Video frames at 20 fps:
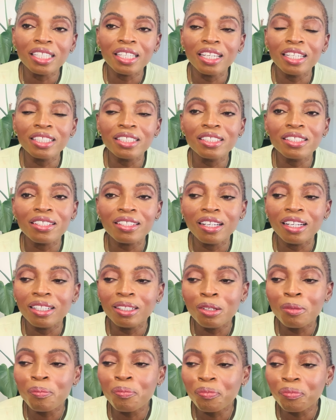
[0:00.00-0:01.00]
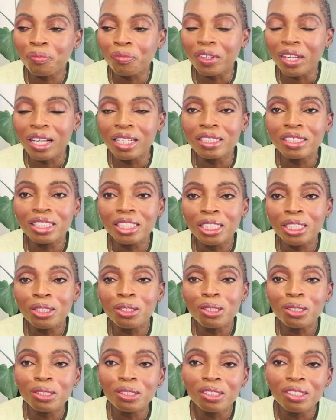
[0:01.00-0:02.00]
And
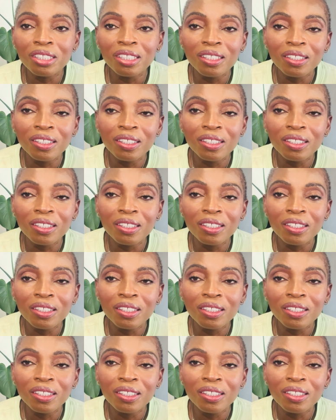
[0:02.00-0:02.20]
until